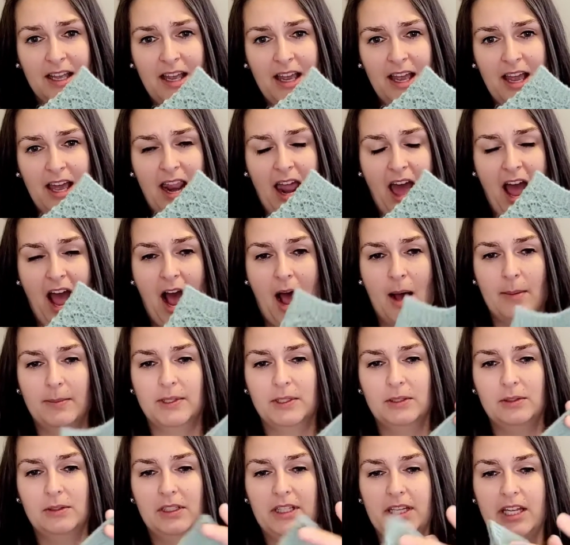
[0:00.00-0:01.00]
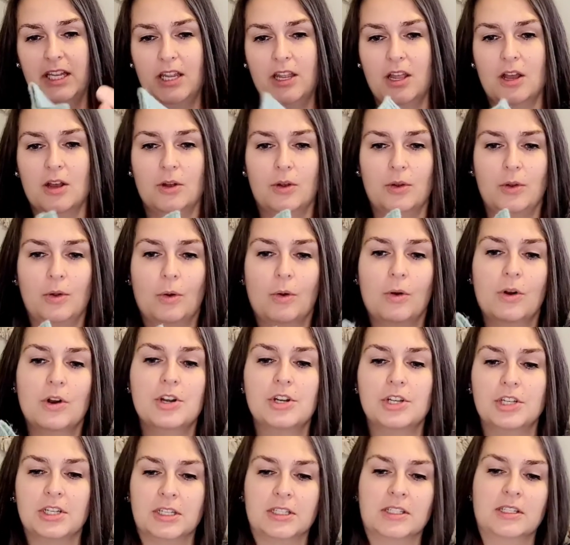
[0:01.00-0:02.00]
an absolutely
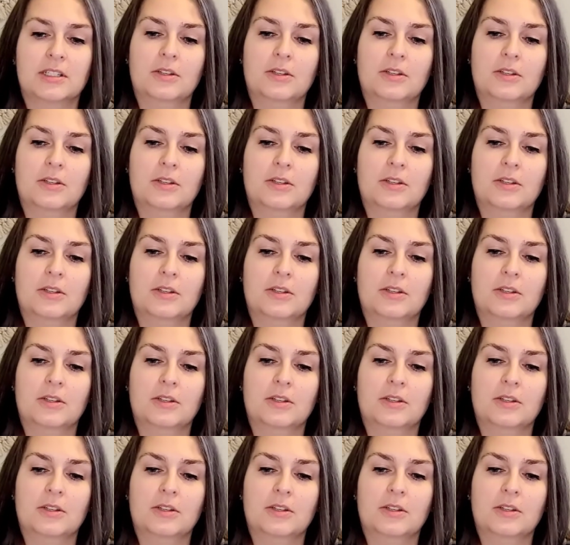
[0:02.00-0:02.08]
gorgeous,